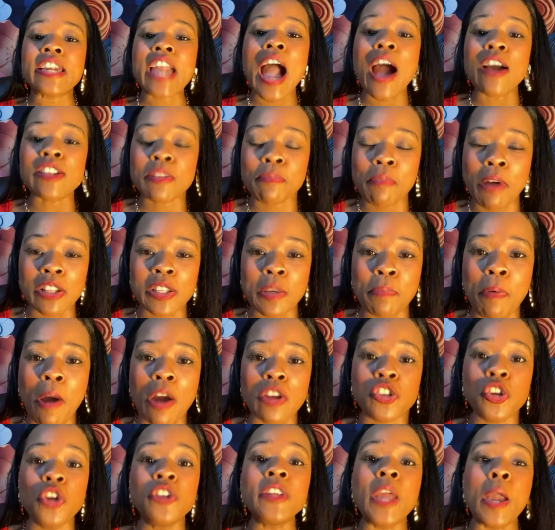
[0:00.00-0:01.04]
need accountability
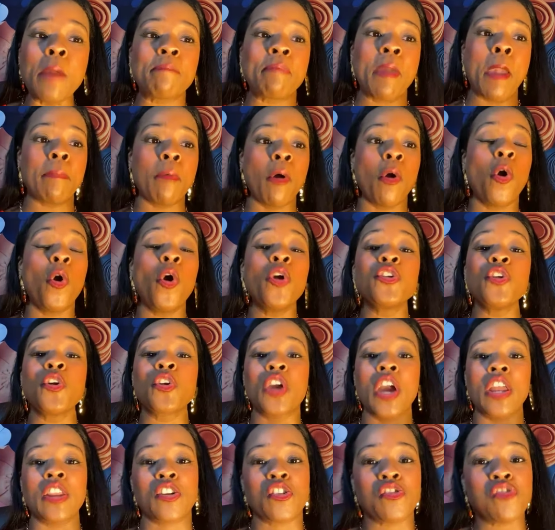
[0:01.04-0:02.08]
partners. You need people who
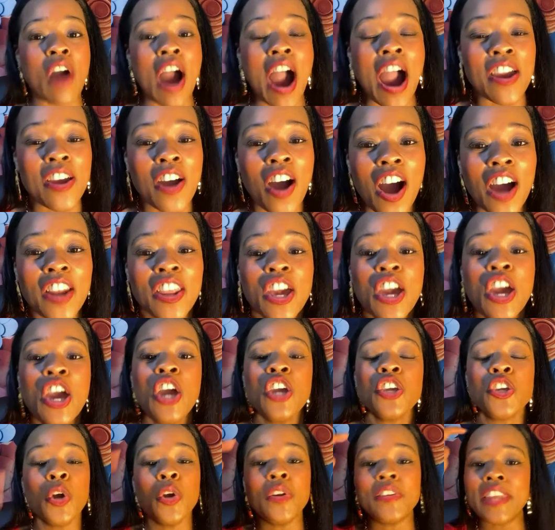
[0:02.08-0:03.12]
you can cry on.
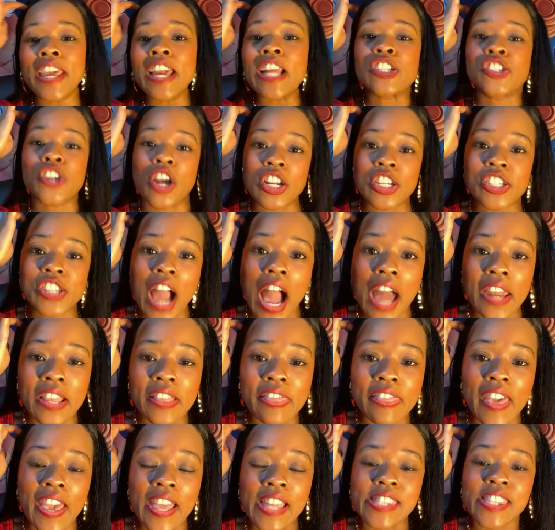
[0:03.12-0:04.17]
You need your
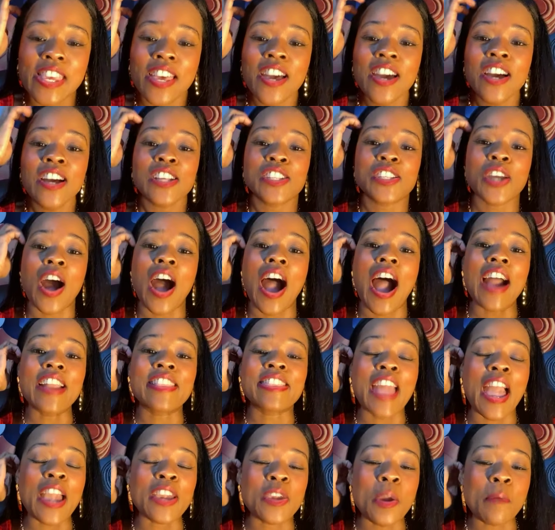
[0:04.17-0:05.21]
Jonathans. So
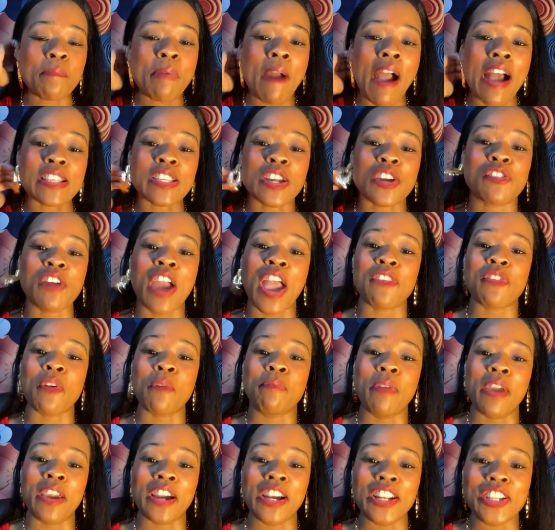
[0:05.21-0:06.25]
I thank you, Pastor
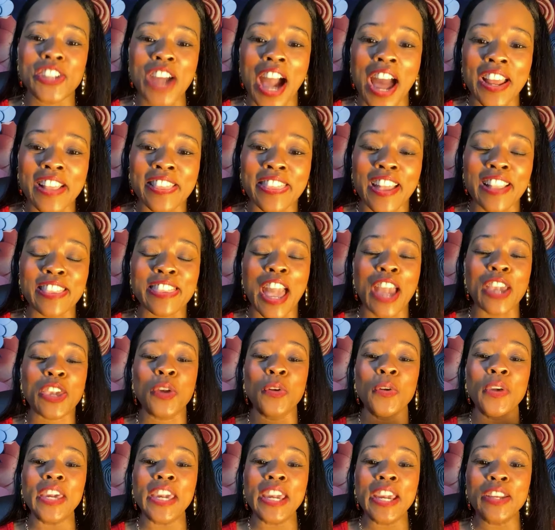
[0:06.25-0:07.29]
Grace, for being a Jonathan.
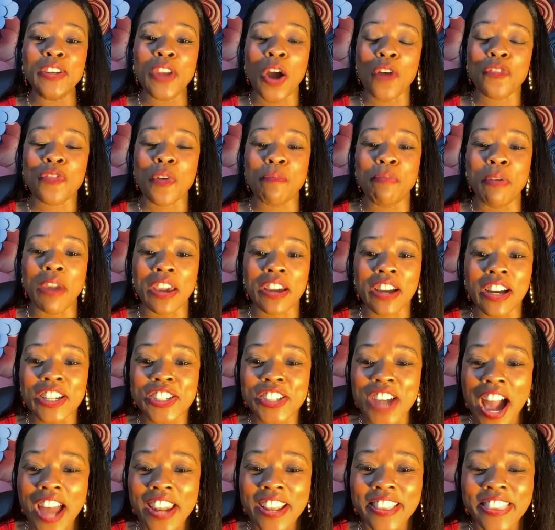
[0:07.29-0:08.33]
Thank you, Eno, for being
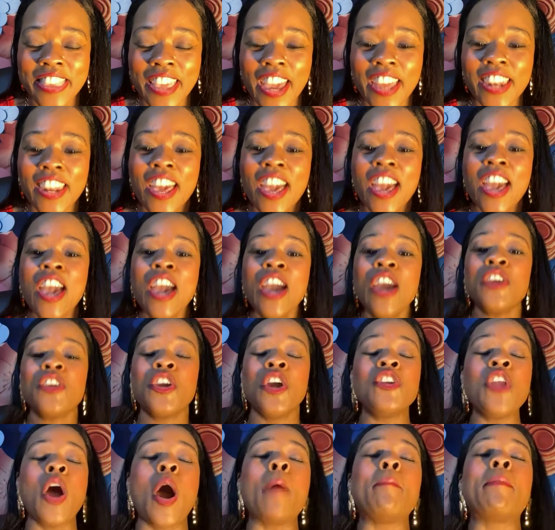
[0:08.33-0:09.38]
a Jonathan.
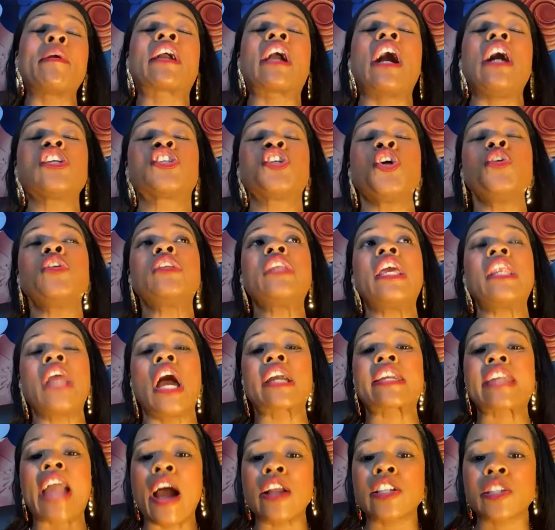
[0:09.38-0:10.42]
You know, because you
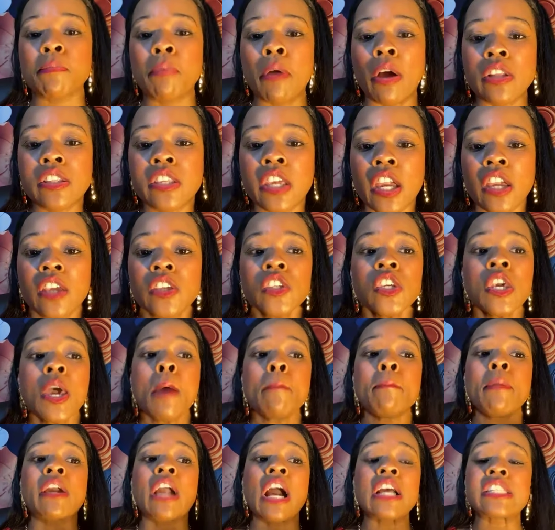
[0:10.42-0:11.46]
need accountability.
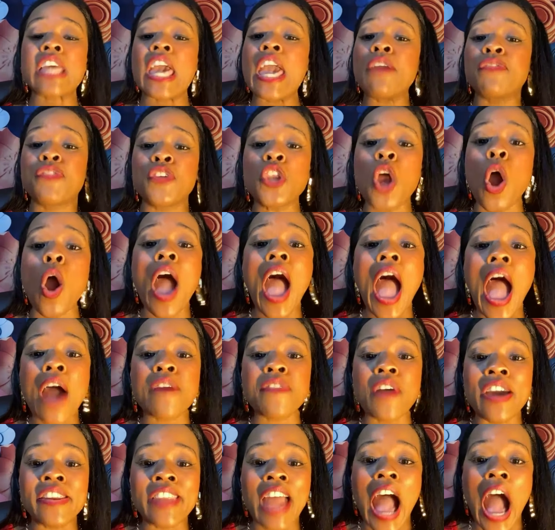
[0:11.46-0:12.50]
Because if you don't
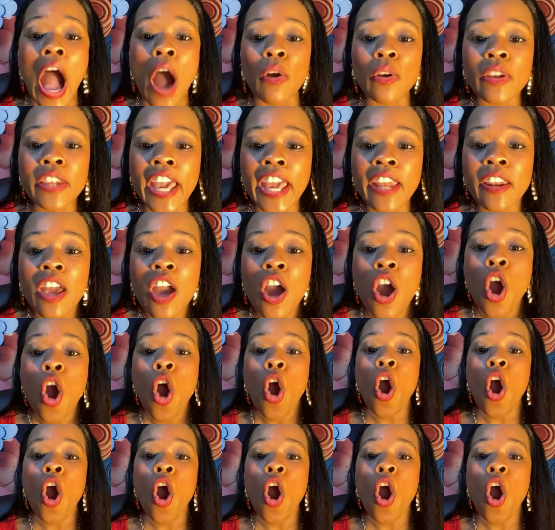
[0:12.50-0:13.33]
have an outlet